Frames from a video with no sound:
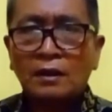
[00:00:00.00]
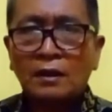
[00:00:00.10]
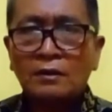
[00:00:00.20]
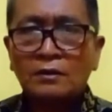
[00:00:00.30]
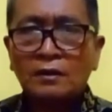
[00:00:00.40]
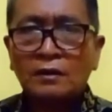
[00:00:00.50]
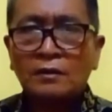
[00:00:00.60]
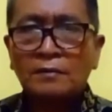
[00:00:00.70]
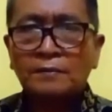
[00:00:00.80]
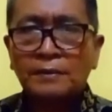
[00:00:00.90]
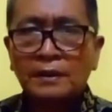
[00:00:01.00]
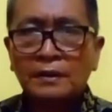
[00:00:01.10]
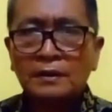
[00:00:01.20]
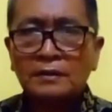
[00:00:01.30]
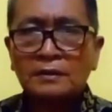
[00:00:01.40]
are your
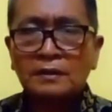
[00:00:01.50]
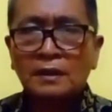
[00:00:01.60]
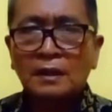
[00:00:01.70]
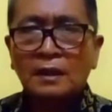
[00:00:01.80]
parents,